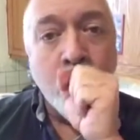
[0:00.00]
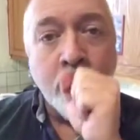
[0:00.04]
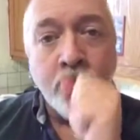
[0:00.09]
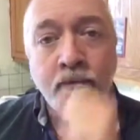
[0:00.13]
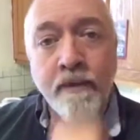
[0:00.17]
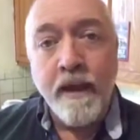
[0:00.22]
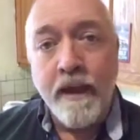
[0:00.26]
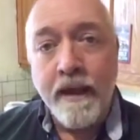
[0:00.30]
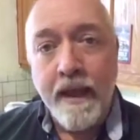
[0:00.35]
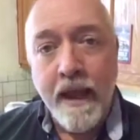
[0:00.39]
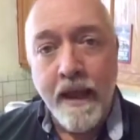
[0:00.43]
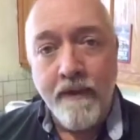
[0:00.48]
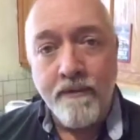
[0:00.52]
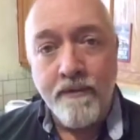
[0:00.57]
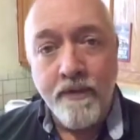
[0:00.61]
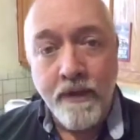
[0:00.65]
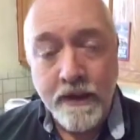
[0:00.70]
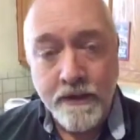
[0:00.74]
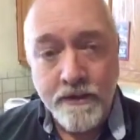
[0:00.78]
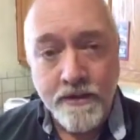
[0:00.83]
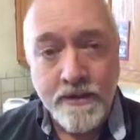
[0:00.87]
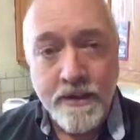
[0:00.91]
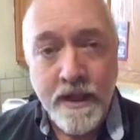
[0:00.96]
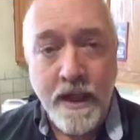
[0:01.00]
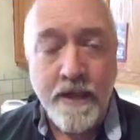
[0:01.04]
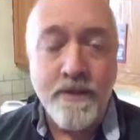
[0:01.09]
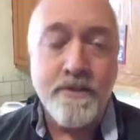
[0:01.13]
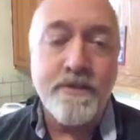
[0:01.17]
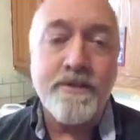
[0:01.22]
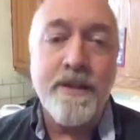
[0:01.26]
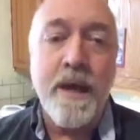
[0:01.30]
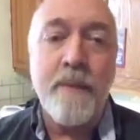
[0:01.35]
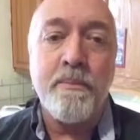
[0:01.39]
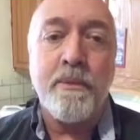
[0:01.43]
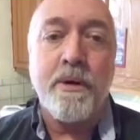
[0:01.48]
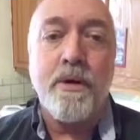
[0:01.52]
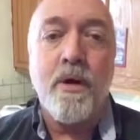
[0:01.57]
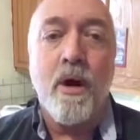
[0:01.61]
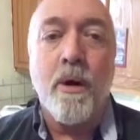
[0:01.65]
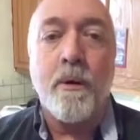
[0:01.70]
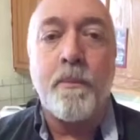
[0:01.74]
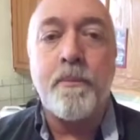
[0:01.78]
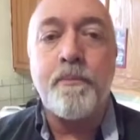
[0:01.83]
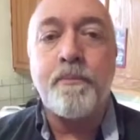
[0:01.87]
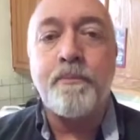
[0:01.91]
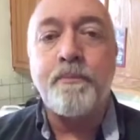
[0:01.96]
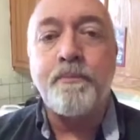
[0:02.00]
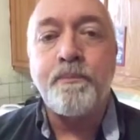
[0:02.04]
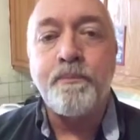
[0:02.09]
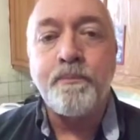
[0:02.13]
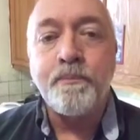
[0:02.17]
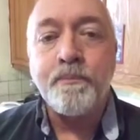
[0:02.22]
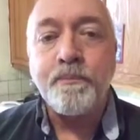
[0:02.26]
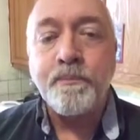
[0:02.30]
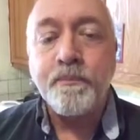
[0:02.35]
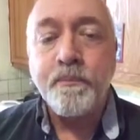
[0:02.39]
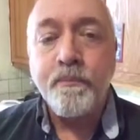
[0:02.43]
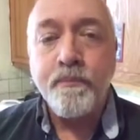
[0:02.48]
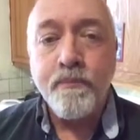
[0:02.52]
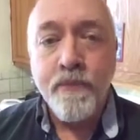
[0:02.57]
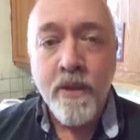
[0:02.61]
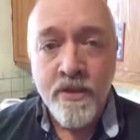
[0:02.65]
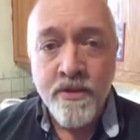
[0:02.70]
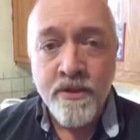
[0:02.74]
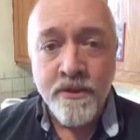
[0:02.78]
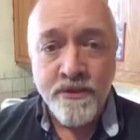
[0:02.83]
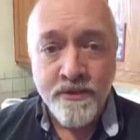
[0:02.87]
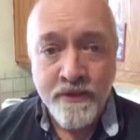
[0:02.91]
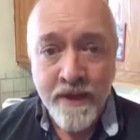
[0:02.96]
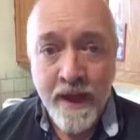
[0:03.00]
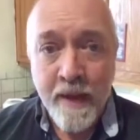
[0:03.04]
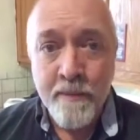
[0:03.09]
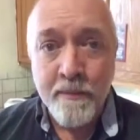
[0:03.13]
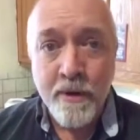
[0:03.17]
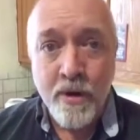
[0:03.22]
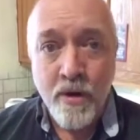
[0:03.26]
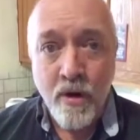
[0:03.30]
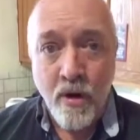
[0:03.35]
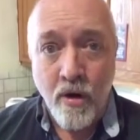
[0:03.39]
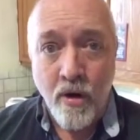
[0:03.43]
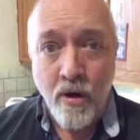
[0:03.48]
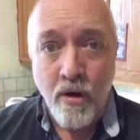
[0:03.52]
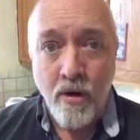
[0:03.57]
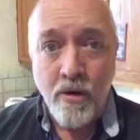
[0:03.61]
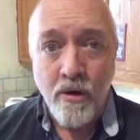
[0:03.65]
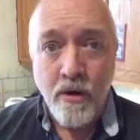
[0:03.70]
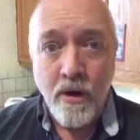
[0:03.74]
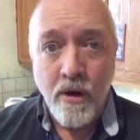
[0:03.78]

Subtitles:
They gave instead Sambucol. The Sambucol